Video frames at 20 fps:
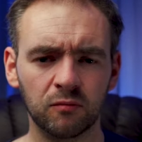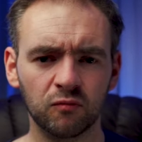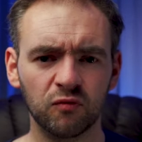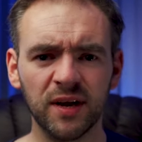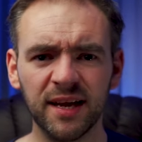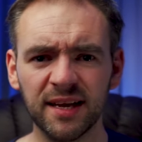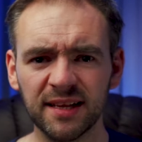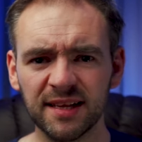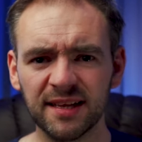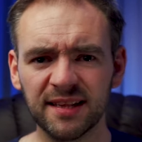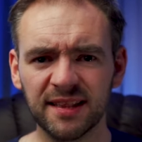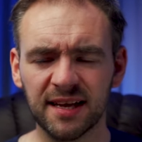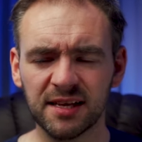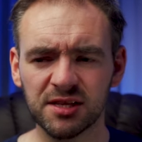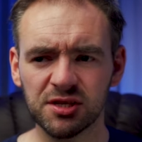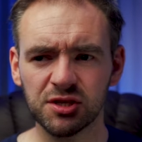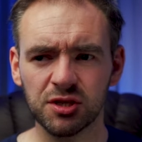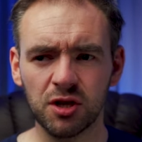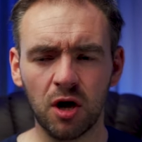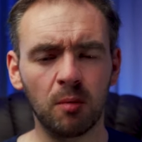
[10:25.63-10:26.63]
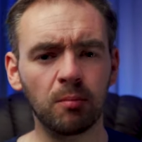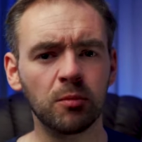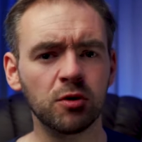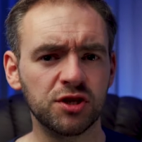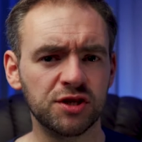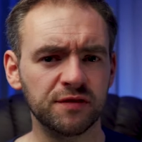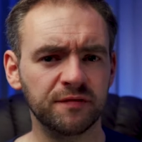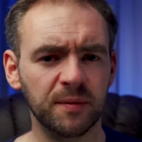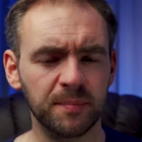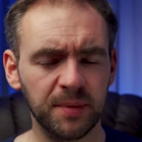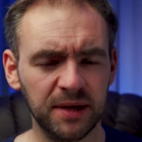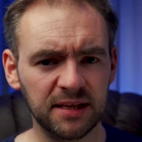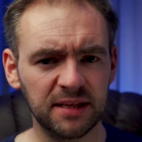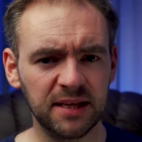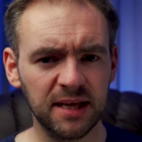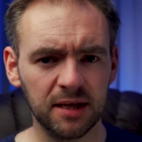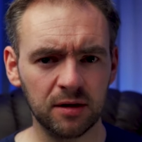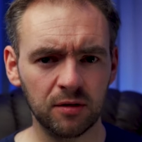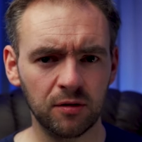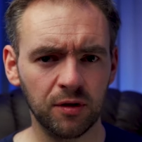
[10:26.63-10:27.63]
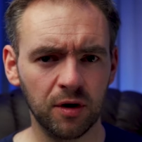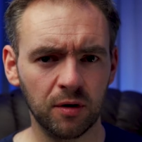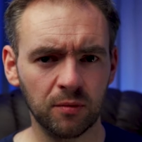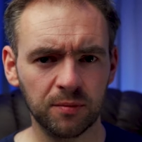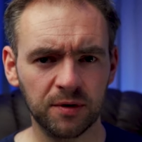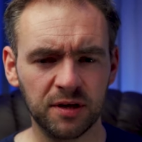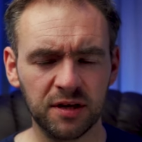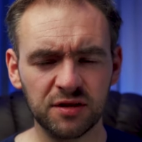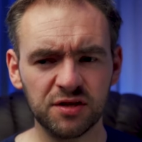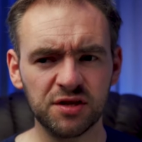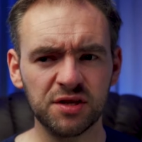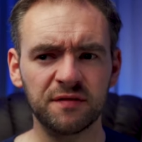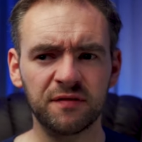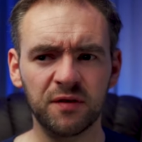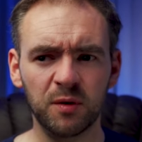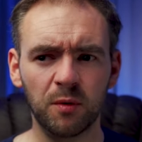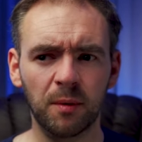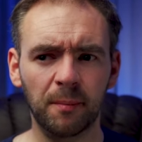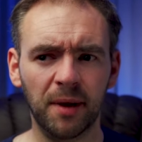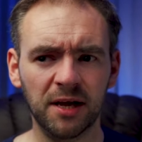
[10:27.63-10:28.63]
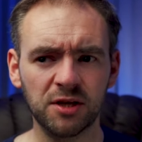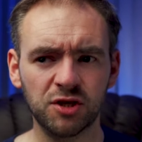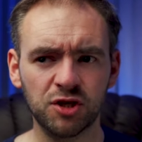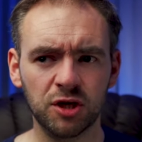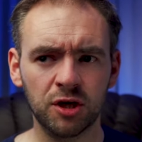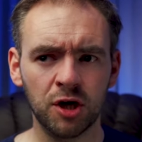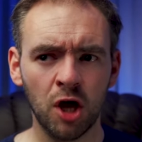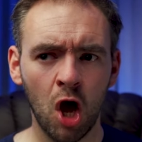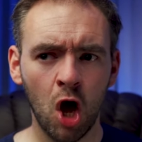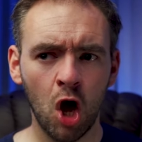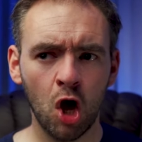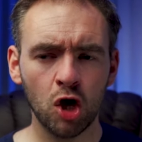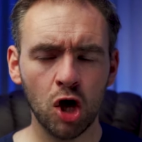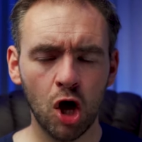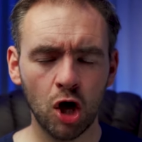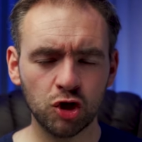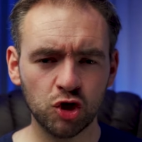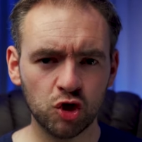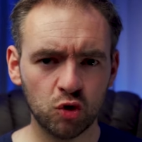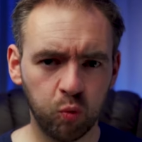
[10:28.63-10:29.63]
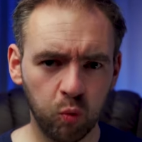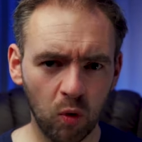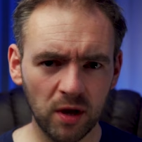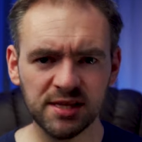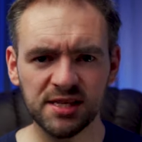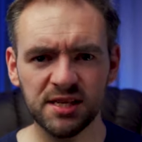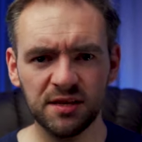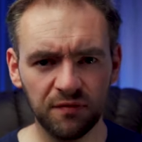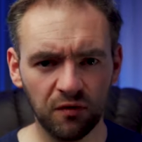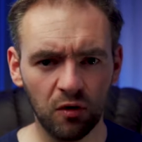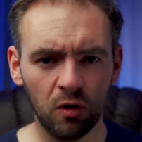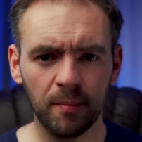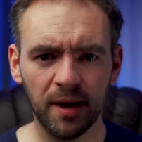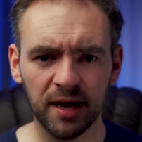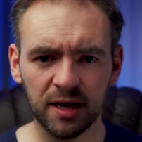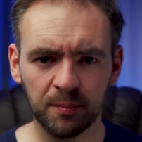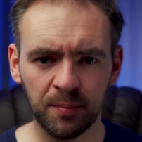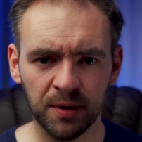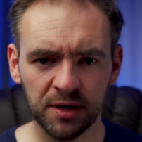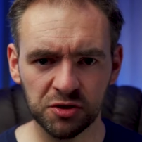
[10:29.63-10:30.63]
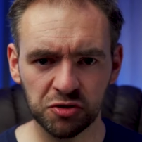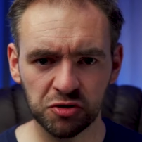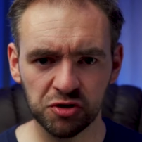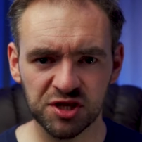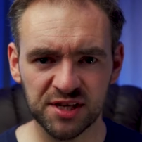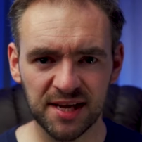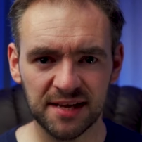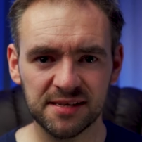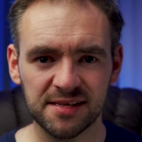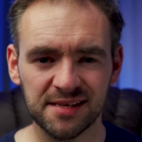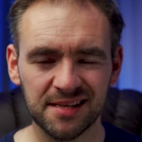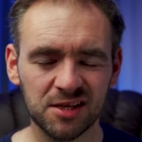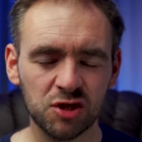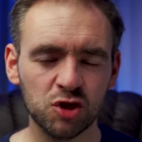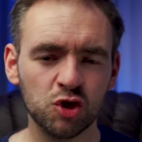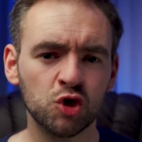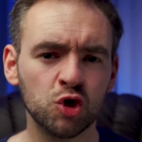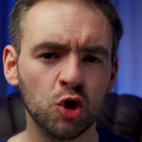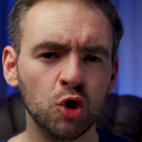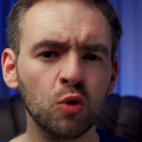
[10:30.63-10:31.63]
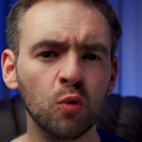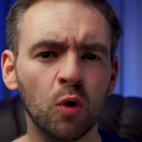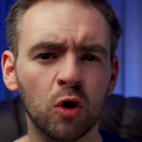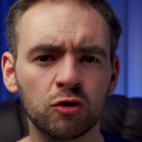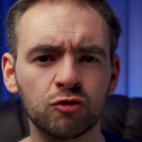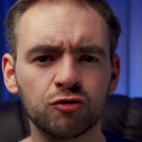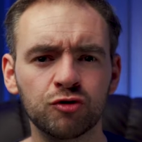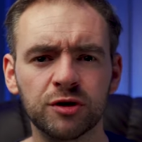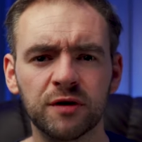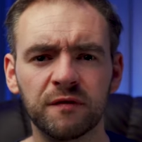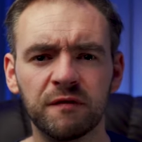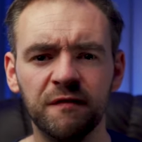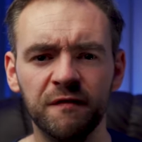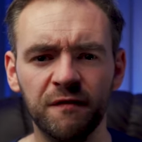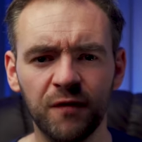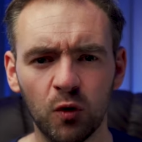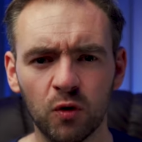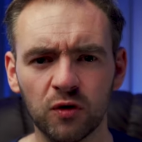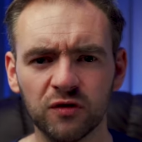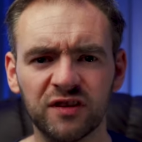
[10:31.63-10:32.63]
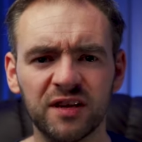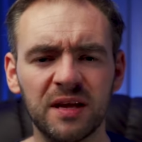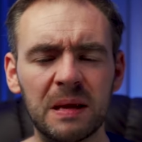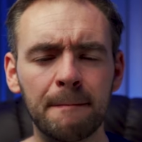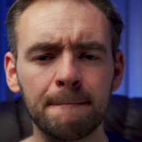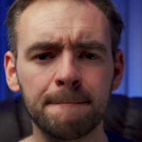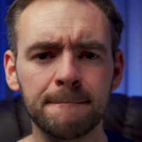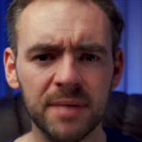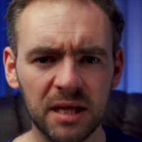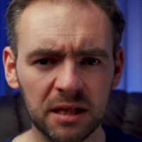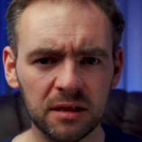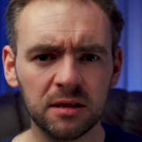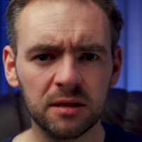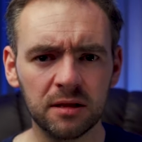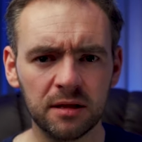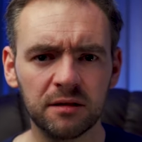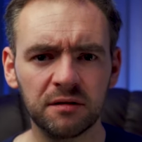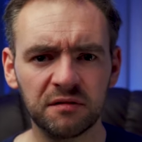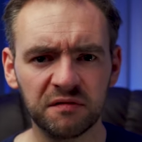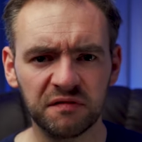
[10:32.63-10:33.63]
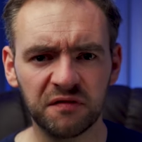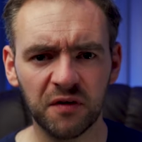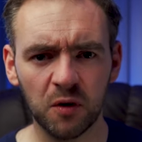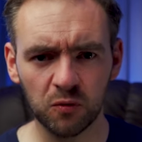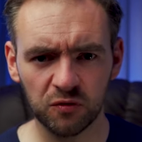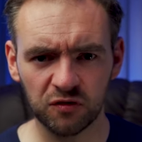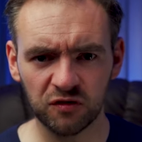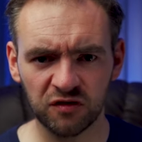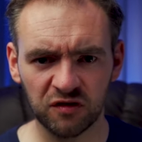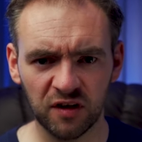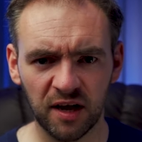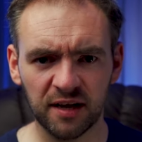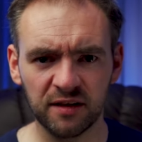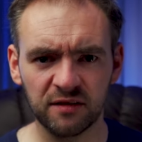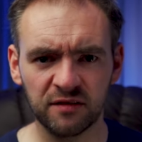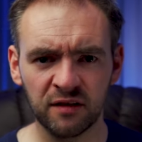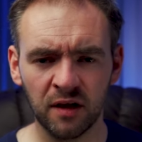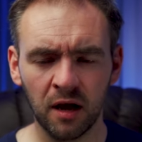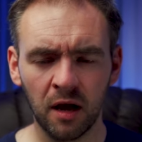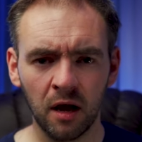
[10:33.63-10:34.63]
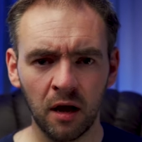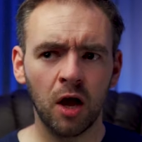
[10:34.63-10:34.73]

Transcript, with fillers: Really, that's not much of a big deal though, because if you imagine a 24 megapixel sensor, that's 240 million photo sites,